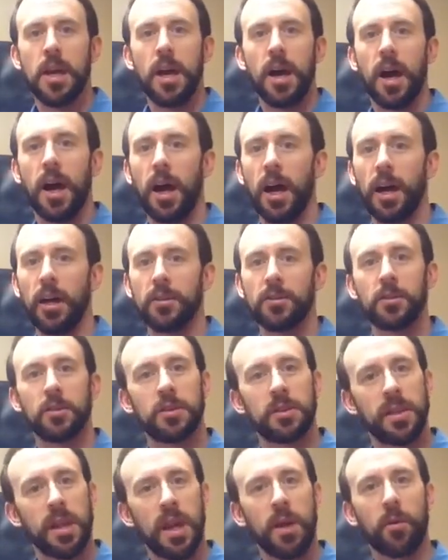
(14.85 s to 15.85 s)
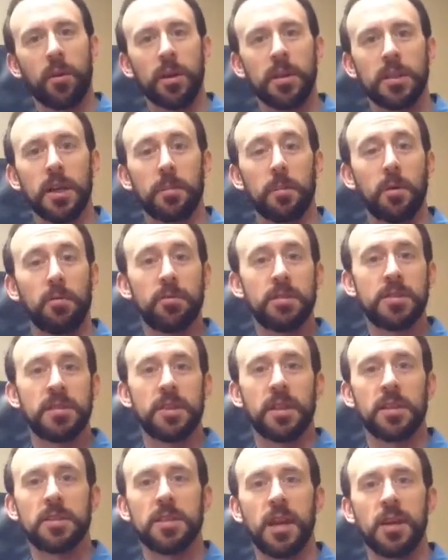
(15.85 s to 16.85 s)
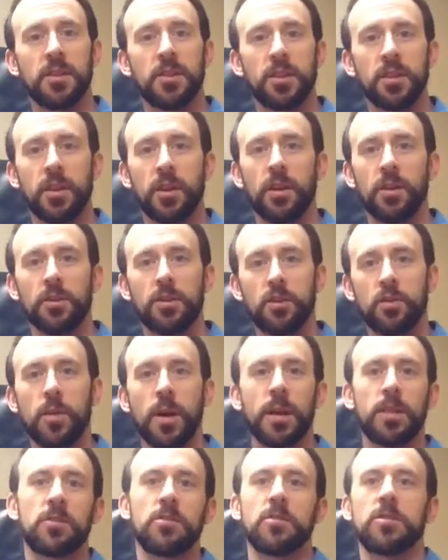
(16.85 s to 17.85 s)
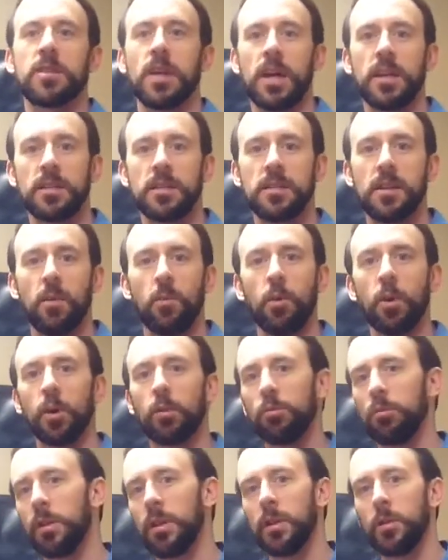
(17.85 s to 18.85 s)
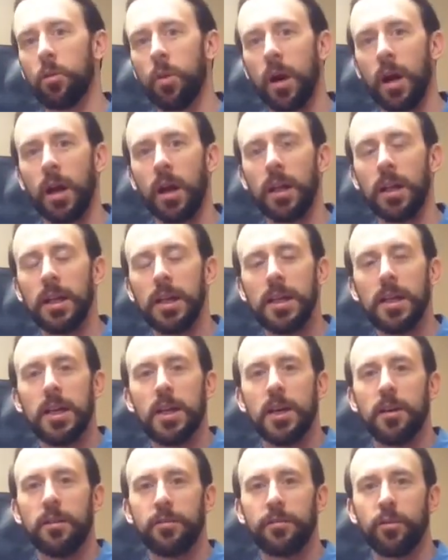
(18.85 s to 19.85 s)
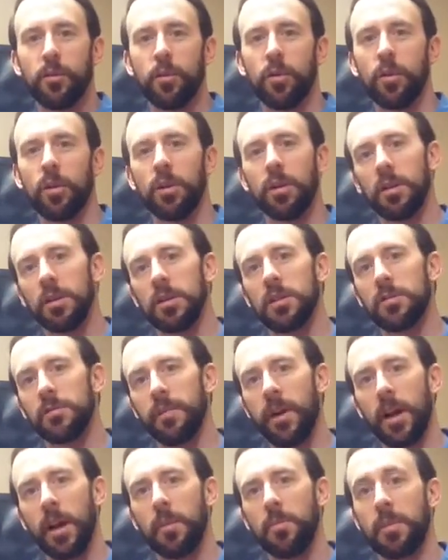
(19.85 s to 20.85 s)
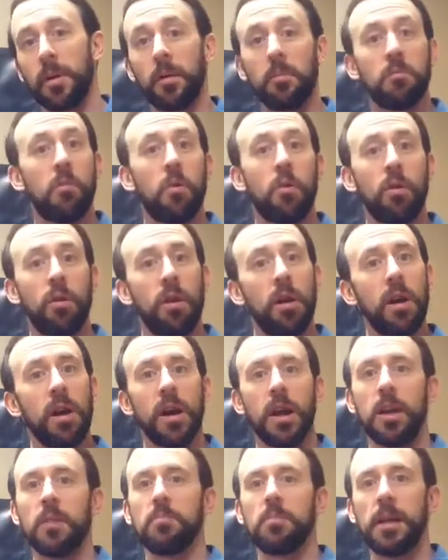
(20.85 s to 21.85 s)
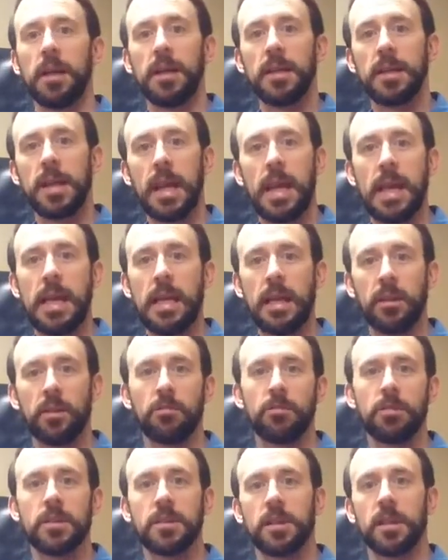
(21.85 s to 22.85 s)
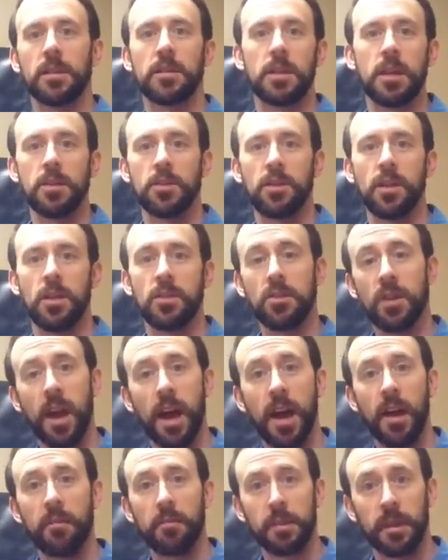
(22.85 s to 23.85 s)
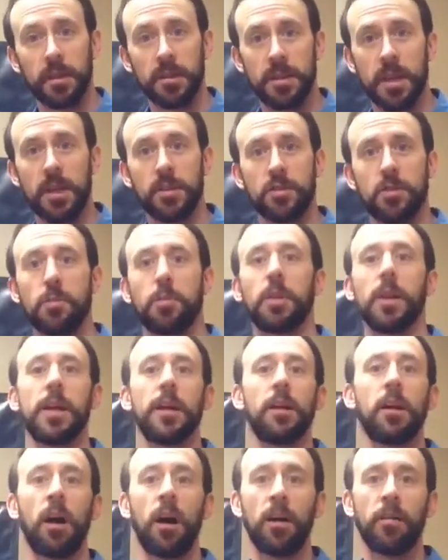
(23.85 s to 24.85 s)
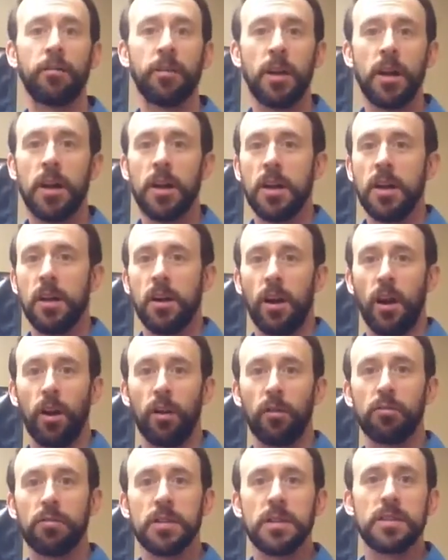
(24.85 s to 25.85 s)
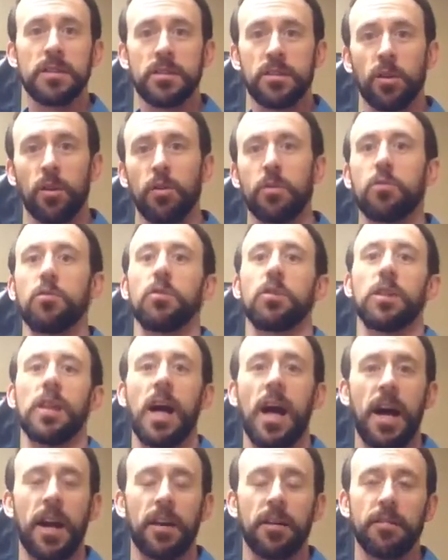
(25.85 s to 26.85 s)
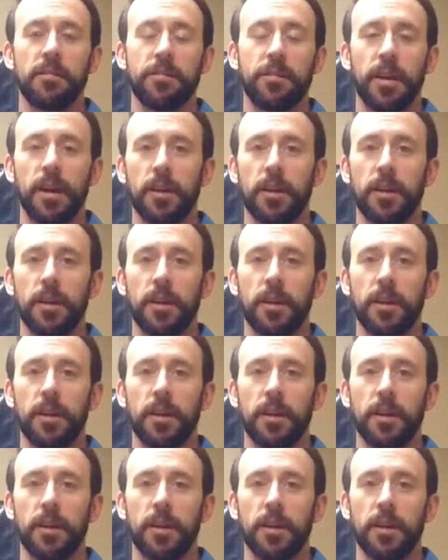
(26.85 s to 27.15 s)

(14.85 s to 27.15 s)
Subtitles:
So today we're going to talk about wrist extension. There are two exercises that work really well for developing more and maintaining the wrist extension that you have, because as you play golf, our wrists go through a lot of